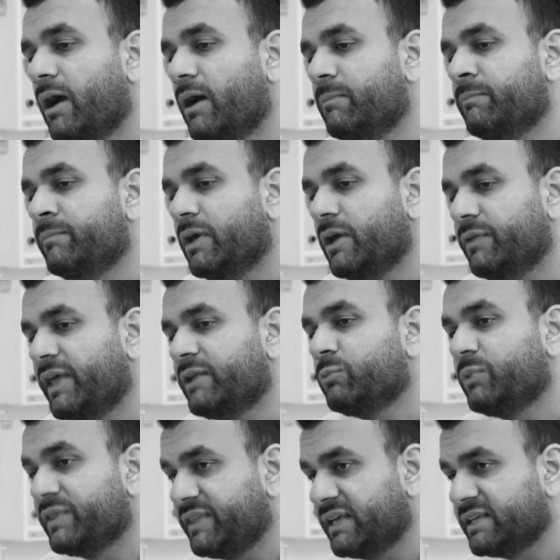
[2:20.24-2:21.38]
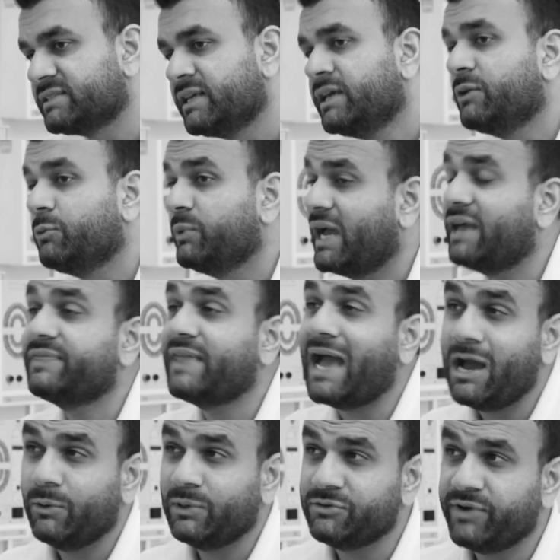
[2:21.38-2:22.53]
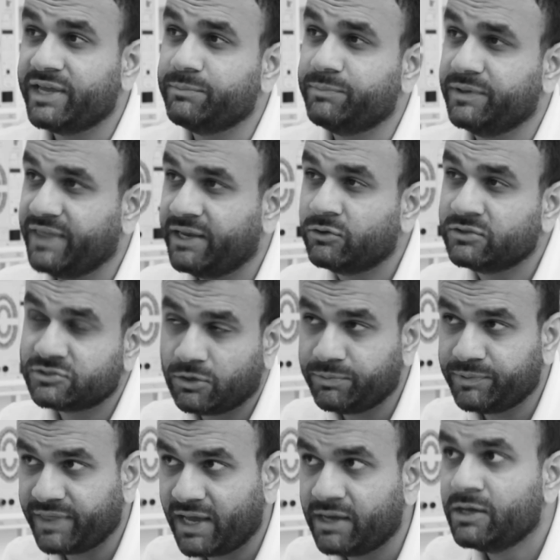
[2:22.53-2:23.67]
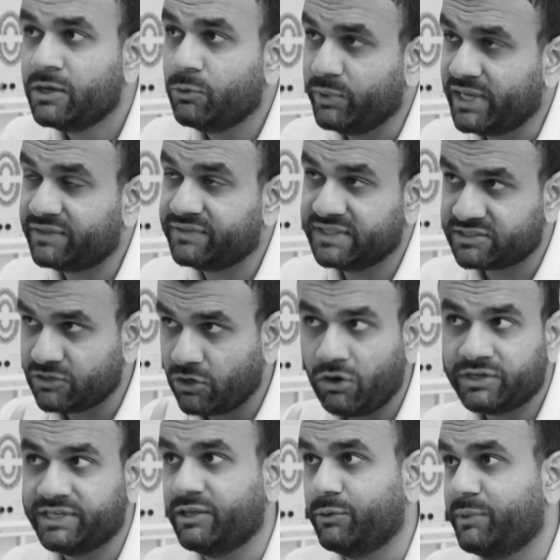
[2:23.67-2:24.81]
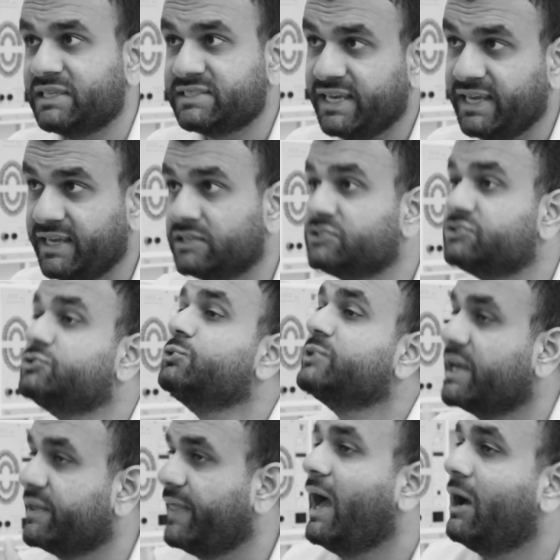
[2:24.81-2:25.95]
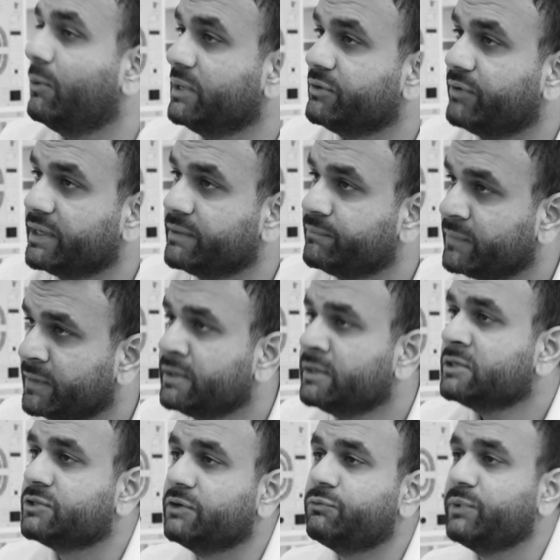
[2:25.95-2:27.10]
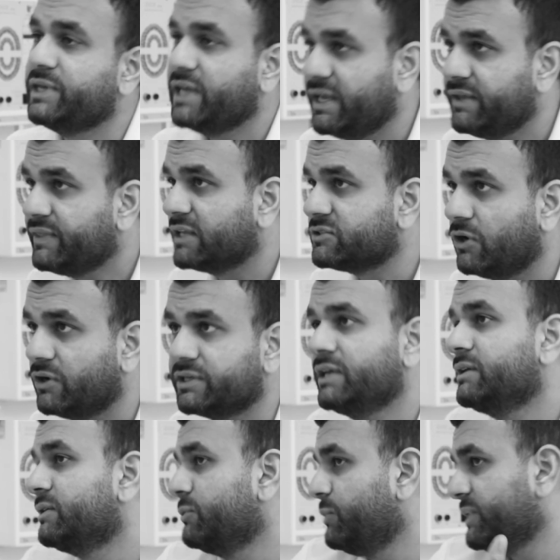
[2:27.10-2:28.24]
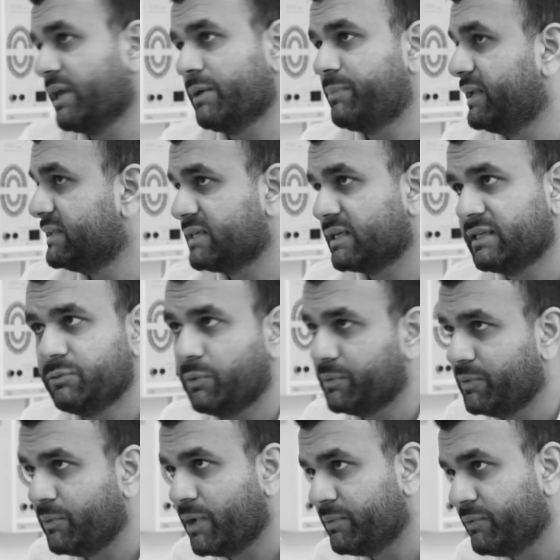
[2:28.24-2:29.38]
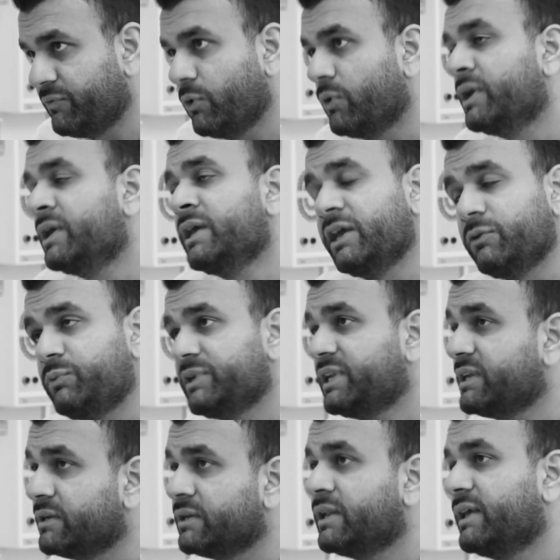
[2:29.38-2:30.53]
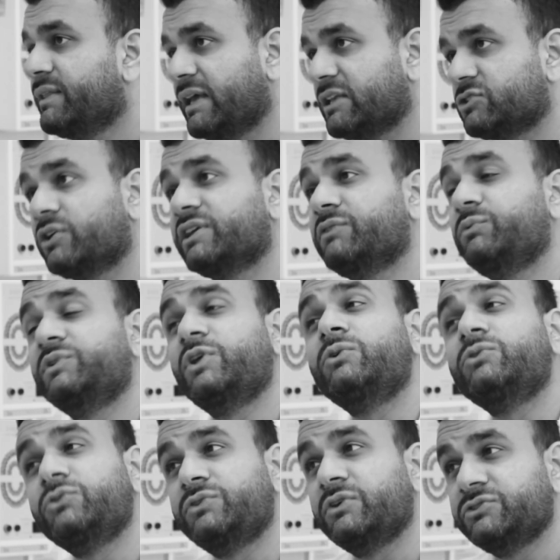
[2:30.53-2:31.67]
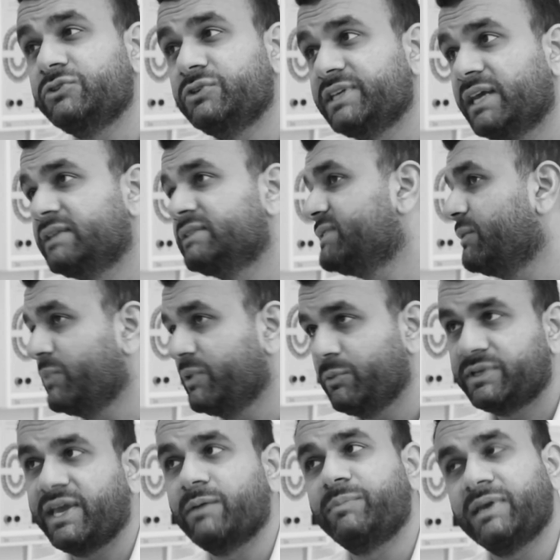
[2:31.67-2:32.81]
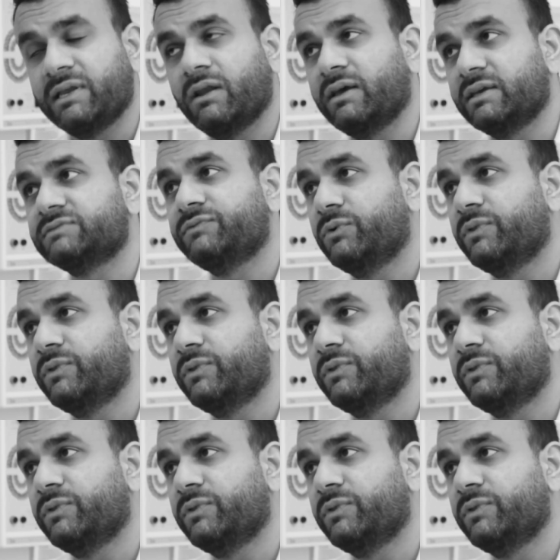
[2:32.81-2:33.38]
And then with this, we had that hourly rate, but then on top of that, we had this target that we had to hit to get that hourly rate. So if we hit that target, we'd get paid exactly what we were before. If we didn't hit that target, if we don't do those UDAs, then we would get penalised